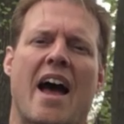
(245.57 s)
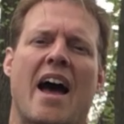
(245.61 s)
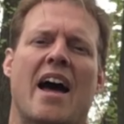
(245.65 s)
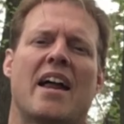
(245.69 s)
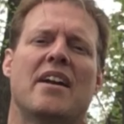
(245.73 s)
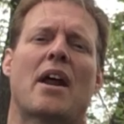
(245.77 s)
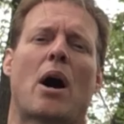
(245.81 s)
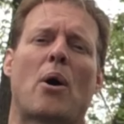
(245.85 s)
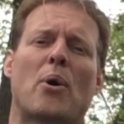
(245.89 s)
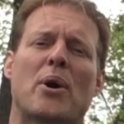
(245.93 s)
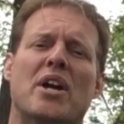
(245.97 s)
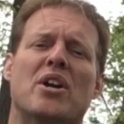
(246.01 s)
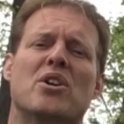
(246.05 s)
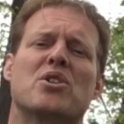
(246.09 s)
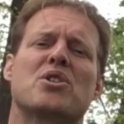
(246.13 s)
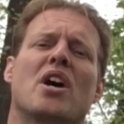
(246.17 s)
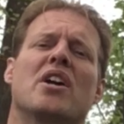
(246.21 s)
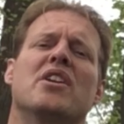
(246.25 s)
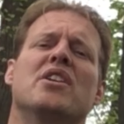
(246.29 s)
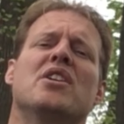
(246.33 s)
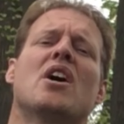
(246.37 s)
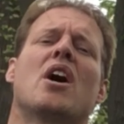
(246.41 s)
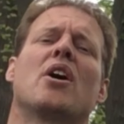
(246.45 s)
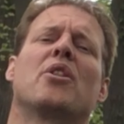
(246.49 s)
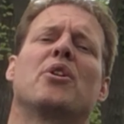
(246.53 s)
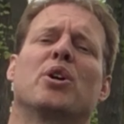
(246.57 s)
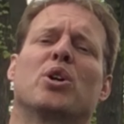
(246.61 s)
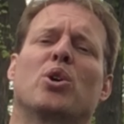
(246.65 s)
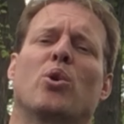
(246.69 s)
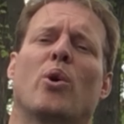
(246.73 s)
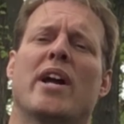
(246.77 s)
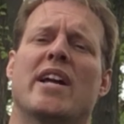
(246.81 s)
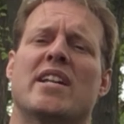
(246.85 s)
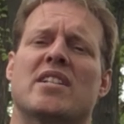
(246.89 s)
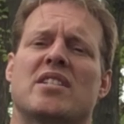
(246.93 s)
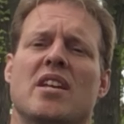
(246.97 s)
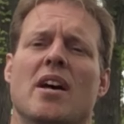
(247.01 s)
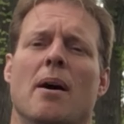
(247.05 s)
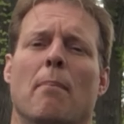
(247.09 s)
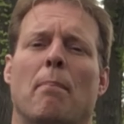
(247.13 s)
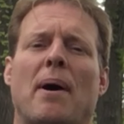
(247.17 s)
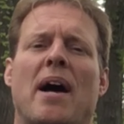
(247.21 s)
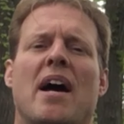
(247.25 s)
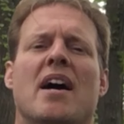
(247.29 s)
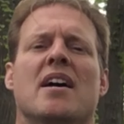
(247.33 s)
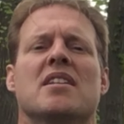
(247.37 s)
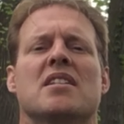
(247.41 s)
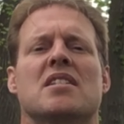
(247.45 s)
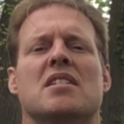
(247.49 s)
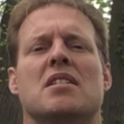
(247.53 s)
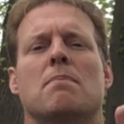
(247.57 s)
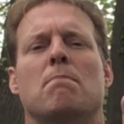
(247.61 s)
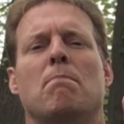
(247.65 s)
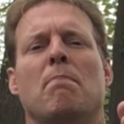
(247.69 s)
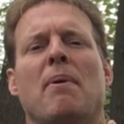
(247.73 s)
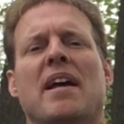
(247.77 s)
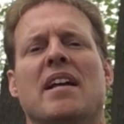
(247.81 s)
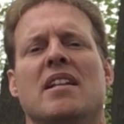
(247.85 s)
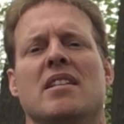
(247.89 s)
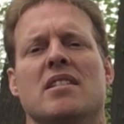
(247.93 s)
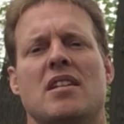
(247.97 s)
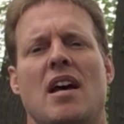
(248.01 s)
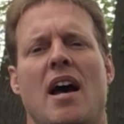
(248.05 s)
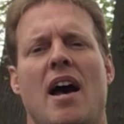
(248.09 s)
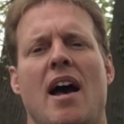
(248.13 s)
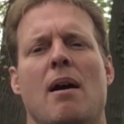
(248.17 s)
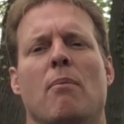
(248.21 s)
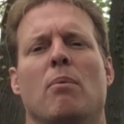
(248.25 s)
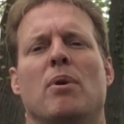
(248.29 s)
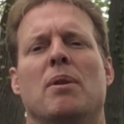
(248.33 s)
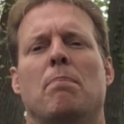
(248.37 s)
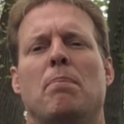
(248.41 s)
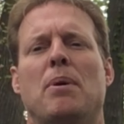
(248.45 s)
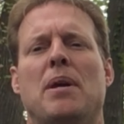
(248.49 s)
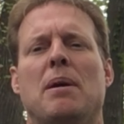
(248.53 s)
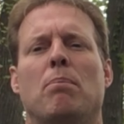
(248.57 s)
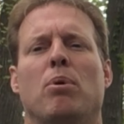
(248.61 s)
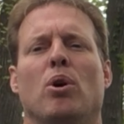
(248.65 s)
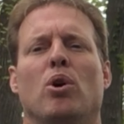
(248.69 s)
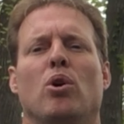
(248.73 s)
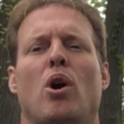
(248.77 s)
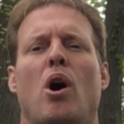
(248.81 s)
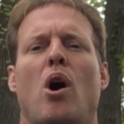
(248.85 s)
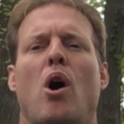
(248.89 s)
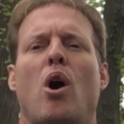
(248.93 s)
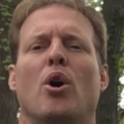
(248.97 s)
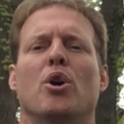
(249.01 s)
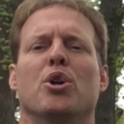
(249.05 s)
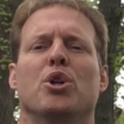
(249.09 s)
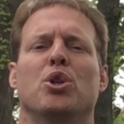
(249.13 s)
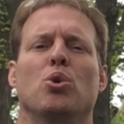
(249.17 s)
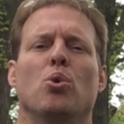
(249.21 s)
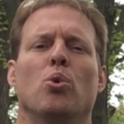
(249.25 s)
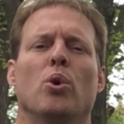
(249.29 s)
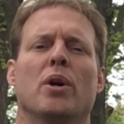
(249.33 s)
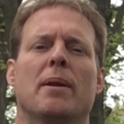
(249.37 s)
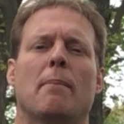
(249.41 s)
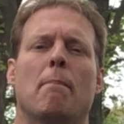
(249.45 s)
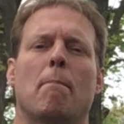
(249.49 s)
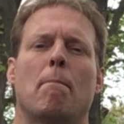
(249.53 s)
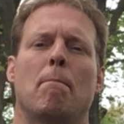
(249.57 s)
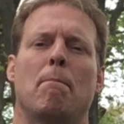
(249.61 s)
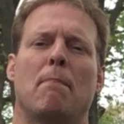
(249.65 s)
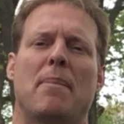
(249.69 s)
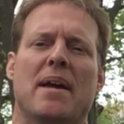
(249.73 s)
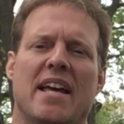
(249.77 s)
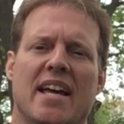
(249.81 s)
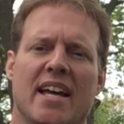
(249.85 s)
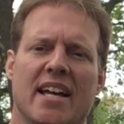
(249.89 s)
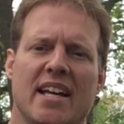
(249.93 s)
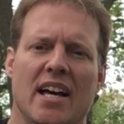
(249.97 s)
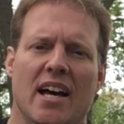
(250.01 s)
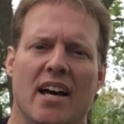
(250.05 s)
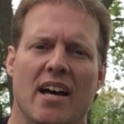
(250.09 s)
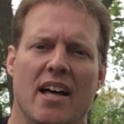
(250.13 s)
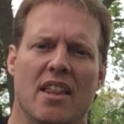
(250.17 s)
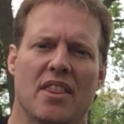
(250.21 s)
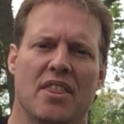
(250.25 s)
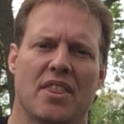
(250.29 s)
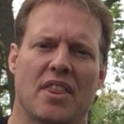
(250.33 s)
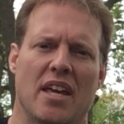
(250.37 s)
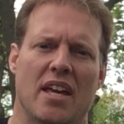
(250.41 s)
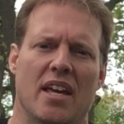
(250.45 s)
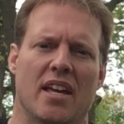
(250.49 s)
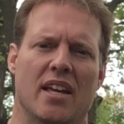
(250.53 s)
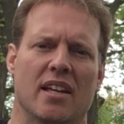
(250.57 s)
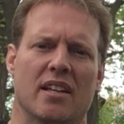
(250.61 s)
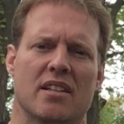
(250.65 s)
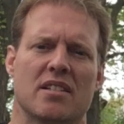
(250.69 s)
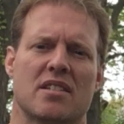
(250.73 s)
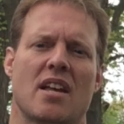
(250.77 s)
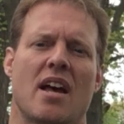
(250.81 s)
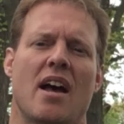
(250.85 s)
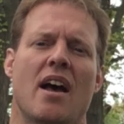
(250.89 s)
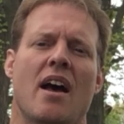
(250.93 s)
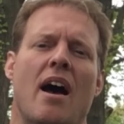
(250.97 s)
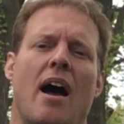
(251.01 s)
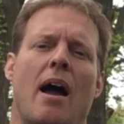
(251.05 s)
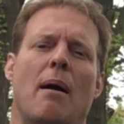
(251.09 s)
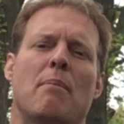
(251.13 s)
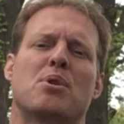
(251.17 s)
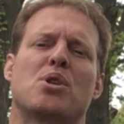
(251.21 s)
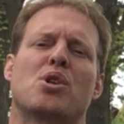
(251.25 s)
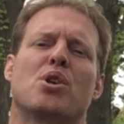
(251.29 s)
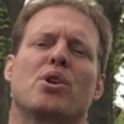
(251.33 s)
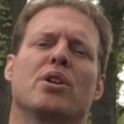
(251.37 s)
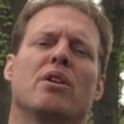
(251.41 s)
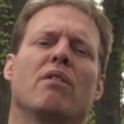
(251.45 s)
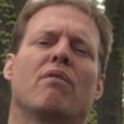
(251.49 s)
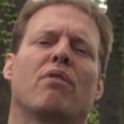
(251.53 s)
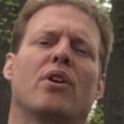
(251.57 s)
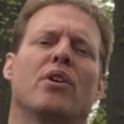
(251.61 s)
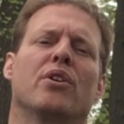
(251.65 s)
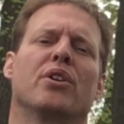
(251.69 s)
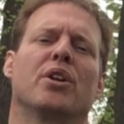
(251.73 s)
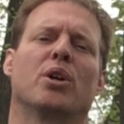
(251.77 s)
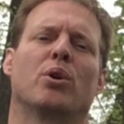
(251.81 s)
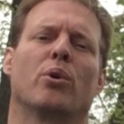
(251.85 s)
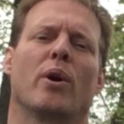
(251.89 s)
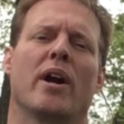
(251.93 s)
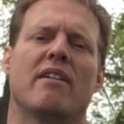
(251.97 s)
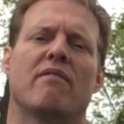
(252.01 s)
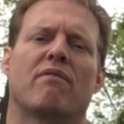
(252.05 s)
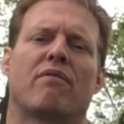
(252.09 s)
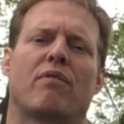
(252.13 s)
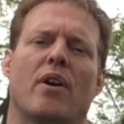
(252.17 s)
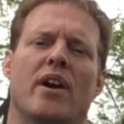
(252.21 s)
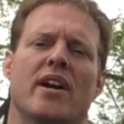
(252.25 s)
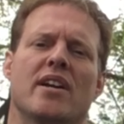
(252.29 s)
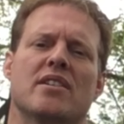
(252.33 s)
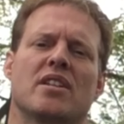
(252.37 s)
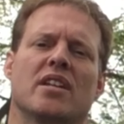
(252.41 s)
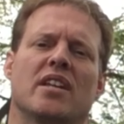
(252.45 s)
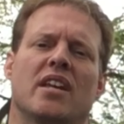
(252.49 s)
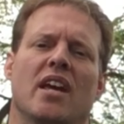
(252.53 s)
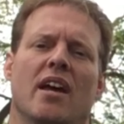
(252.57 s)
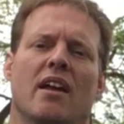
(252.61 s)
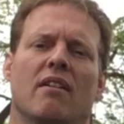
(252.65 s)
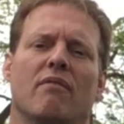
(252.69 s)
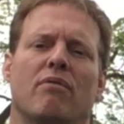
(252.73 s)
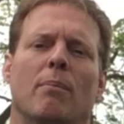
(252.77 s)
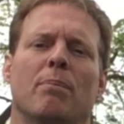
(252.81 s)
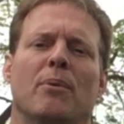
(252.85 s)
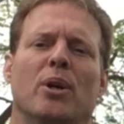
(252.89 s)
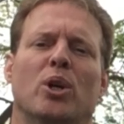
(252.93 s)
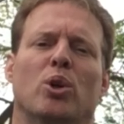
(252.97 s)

Now, here's another great tip. Spend time with people who are doing big things. I'm sure you've heard the great phrase again from the